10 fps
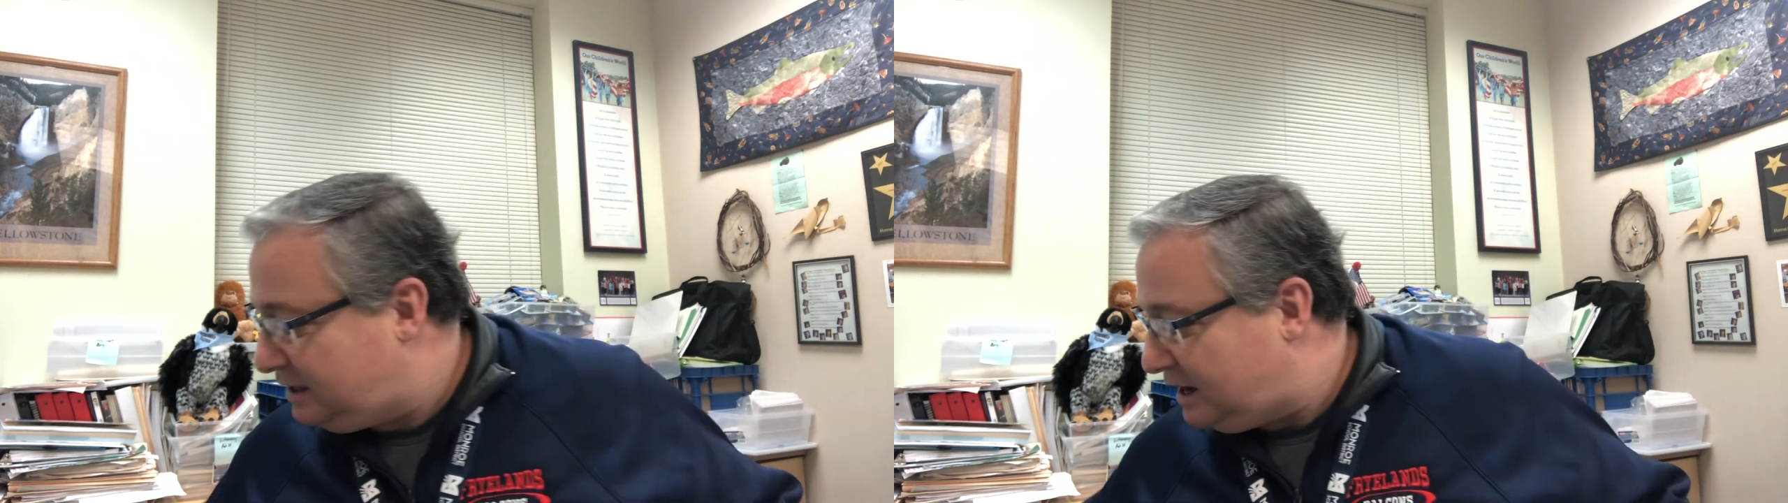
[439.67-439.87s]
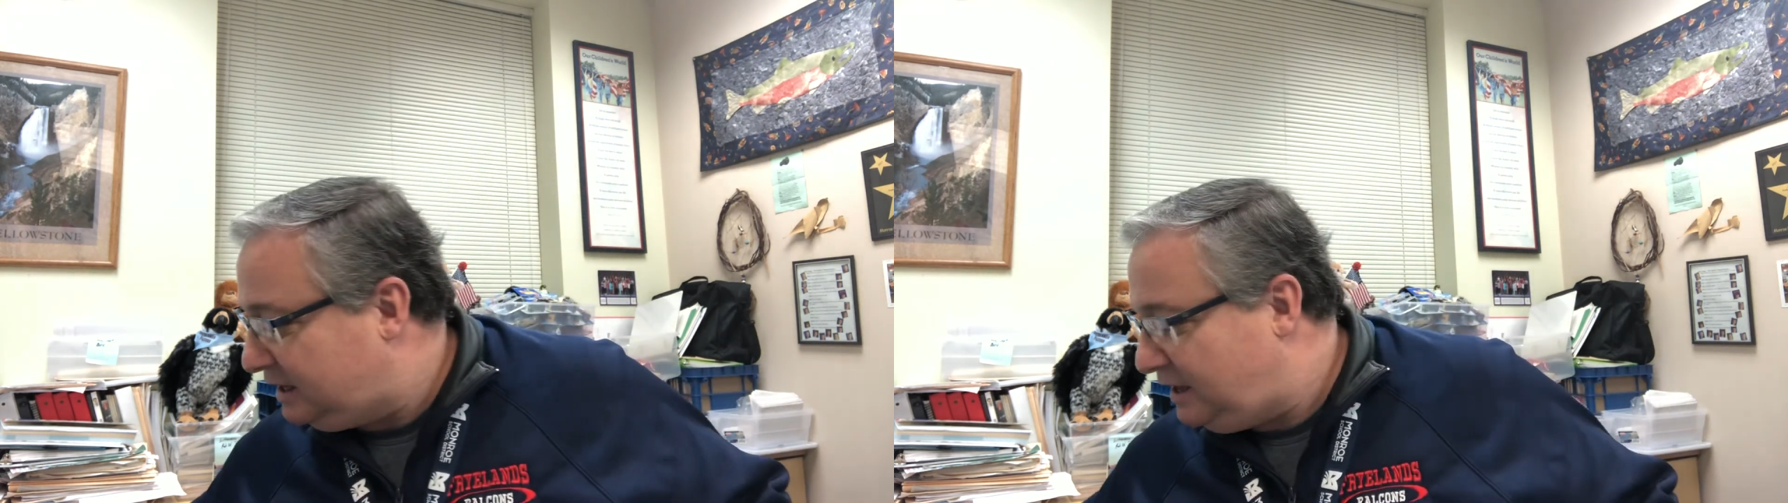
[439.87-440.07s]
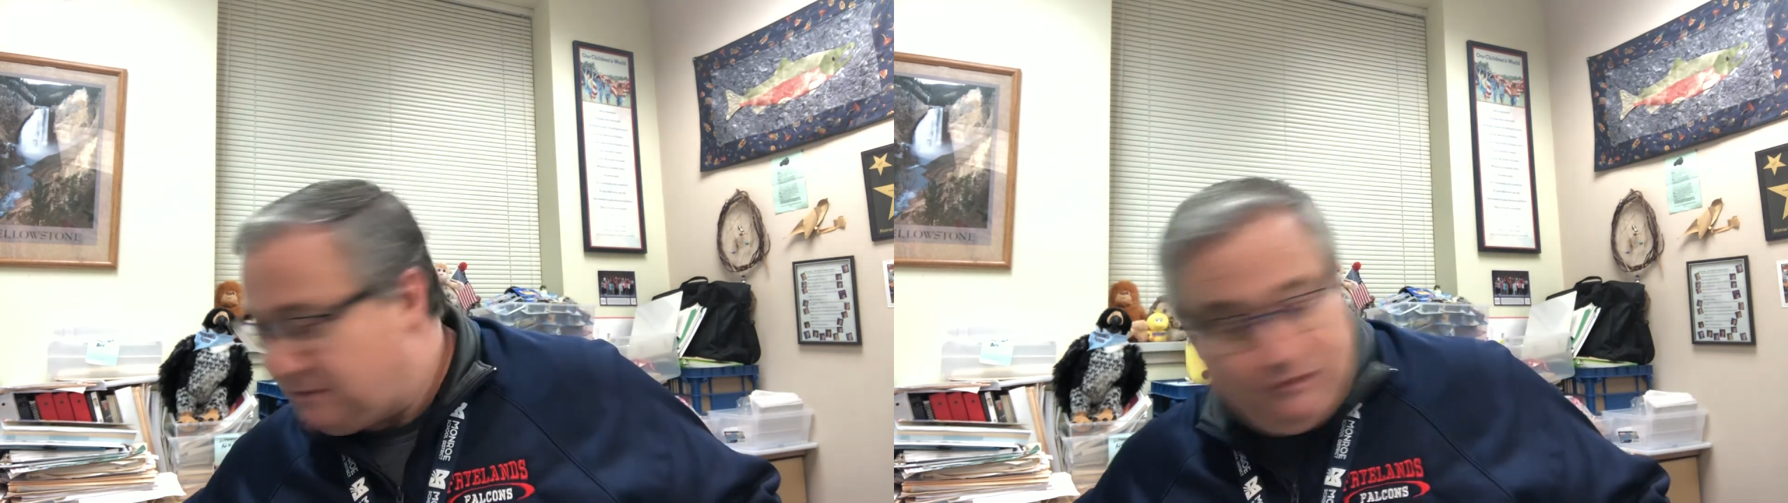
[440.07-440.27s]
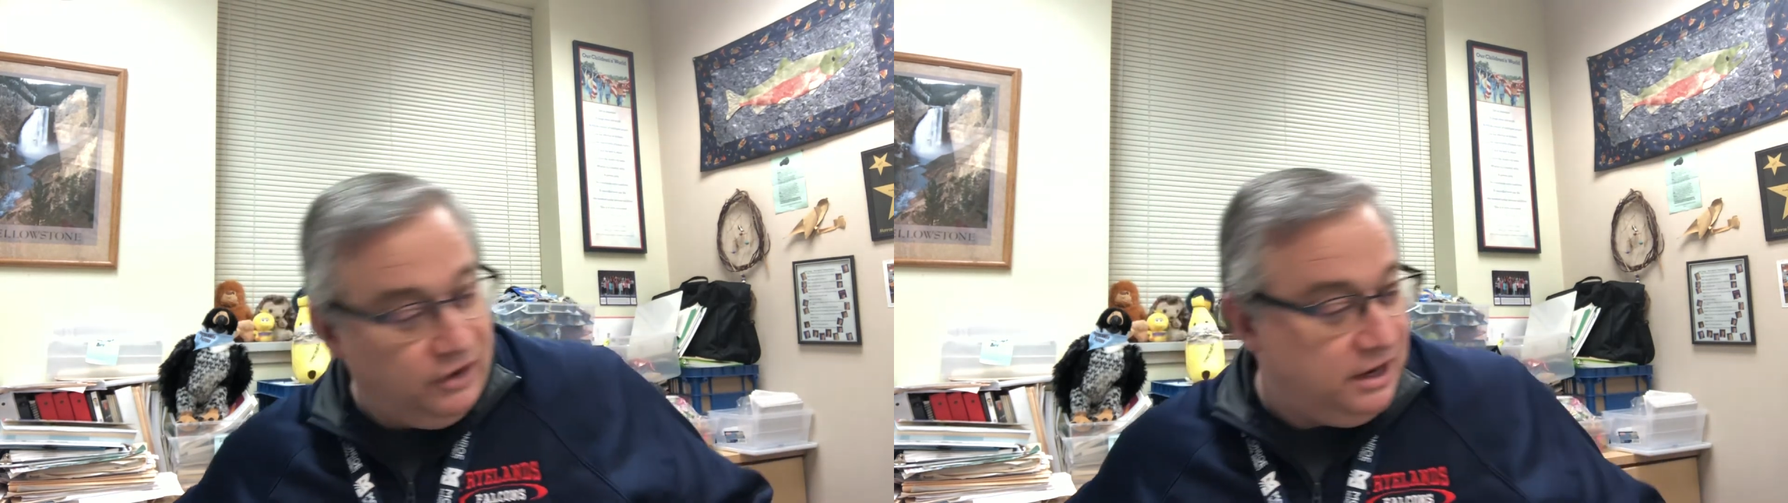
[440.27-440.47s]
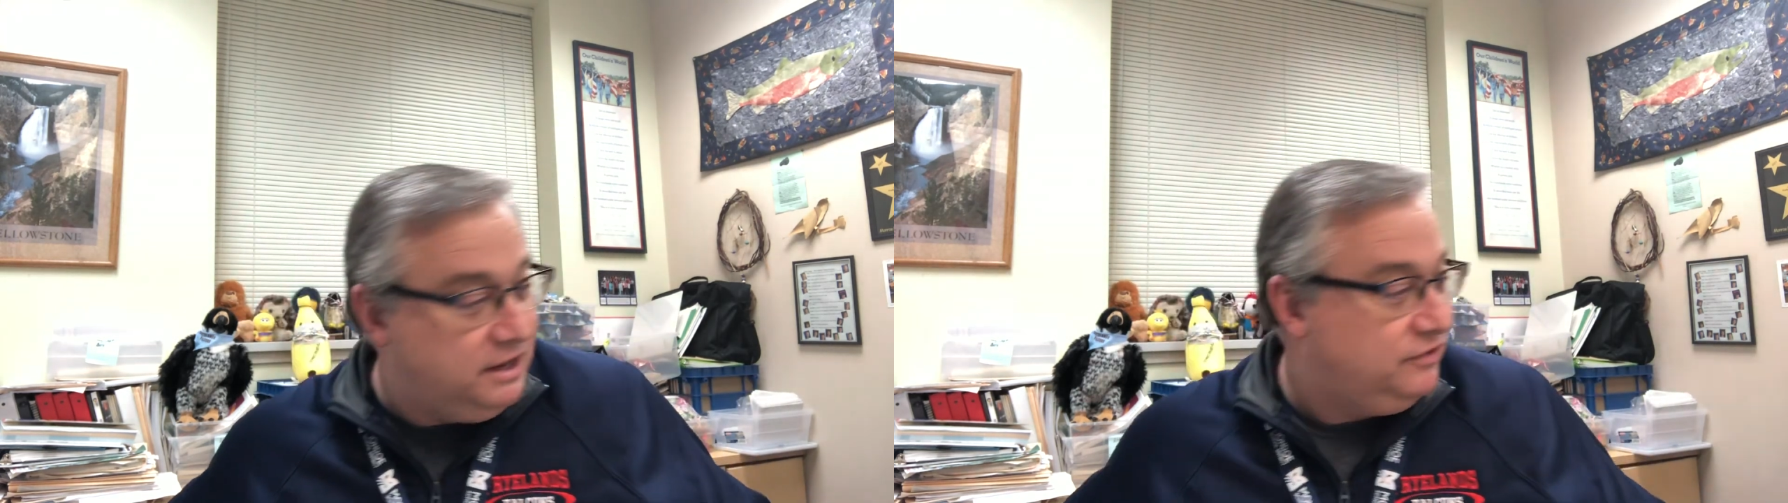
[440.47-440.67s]
I keep
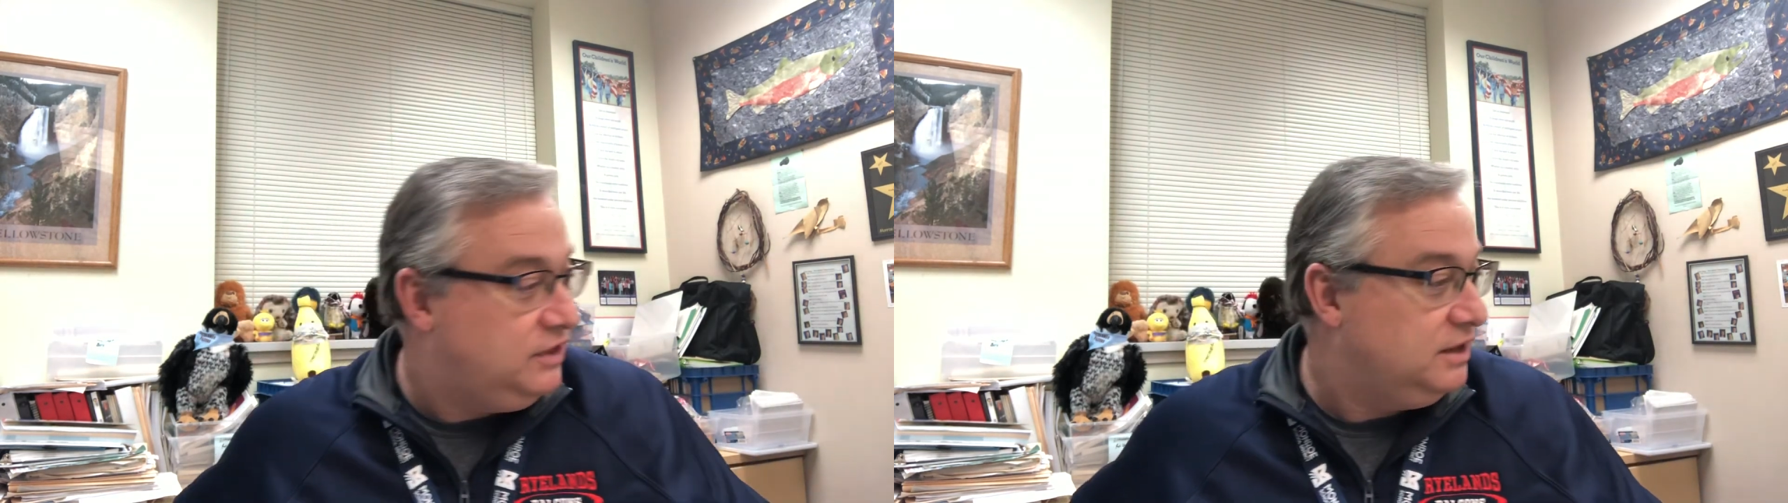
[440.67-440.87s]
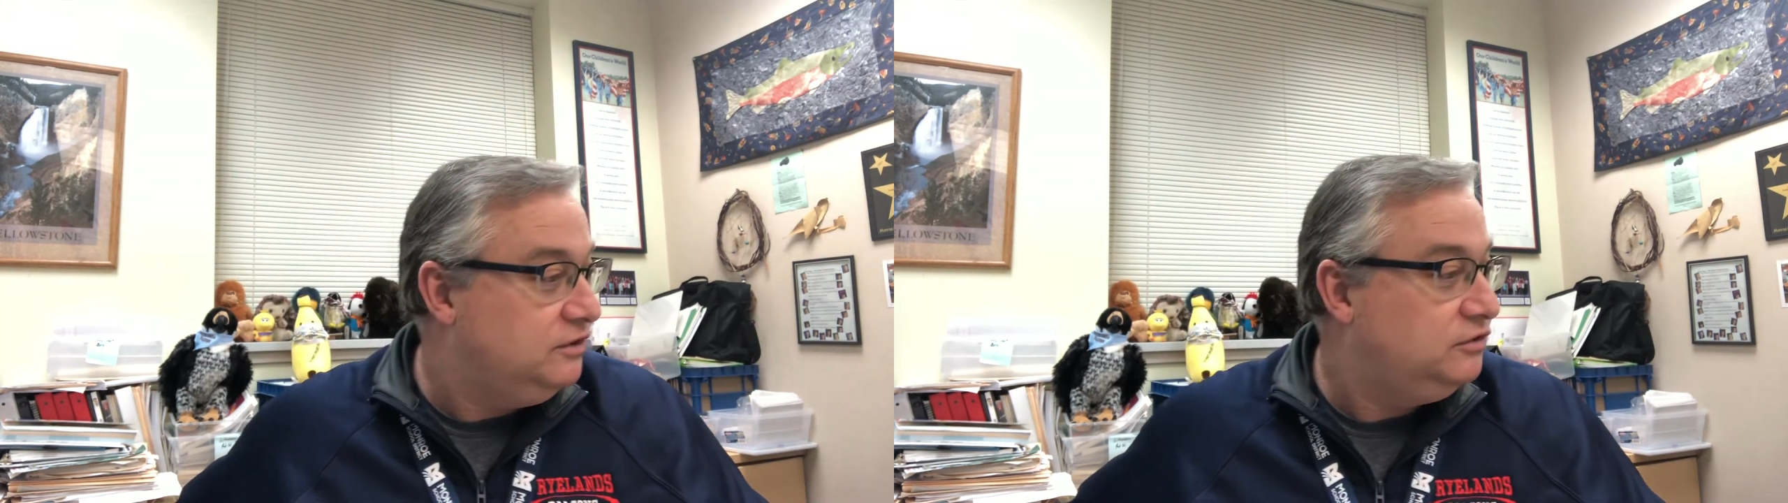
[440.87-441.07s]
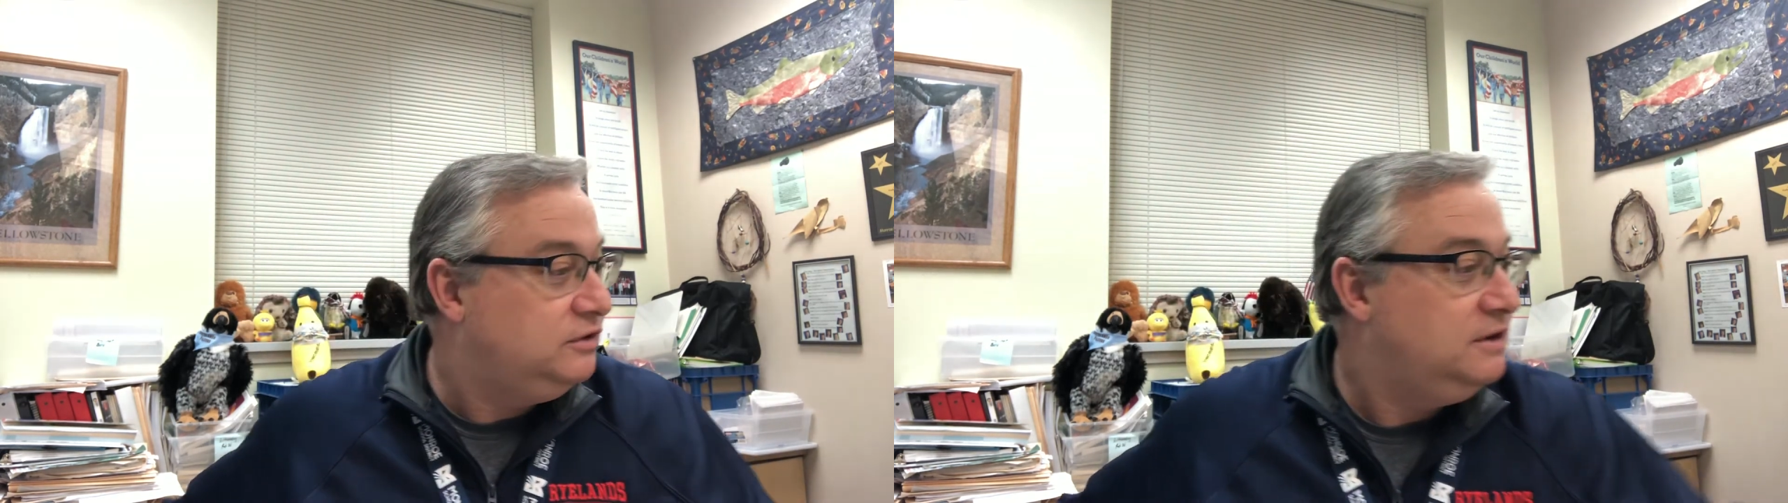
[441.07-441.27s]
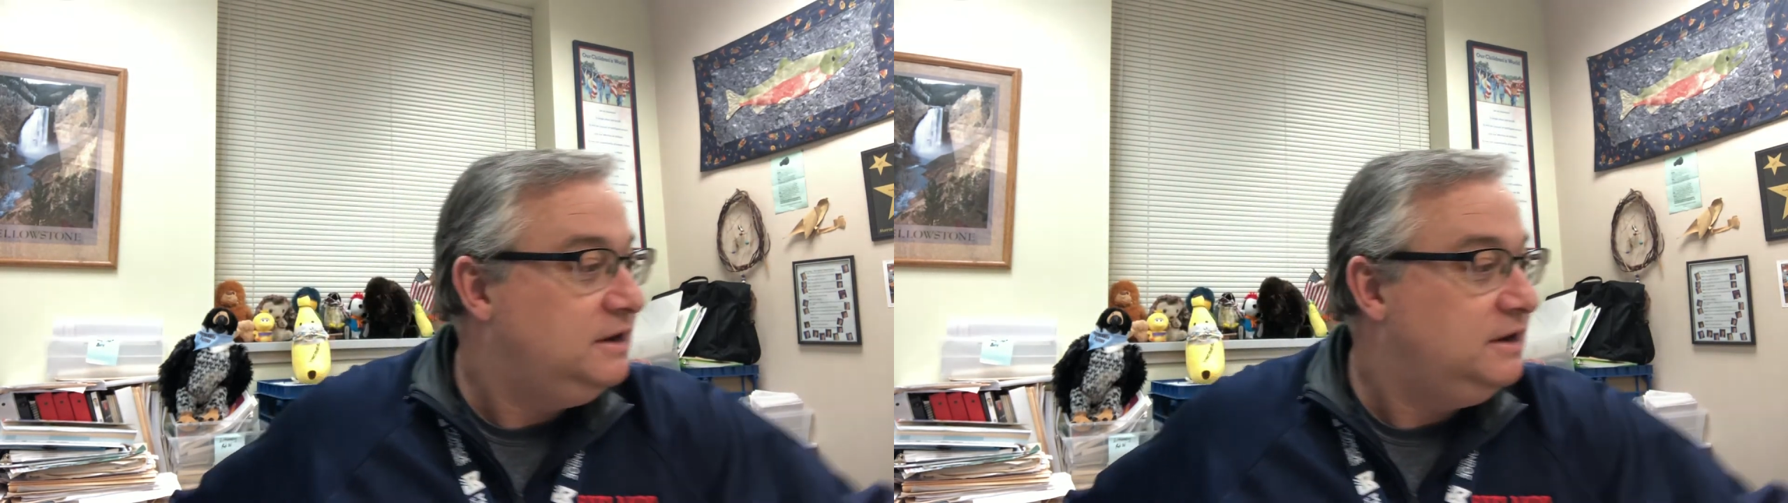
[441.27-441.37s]
forgetting things.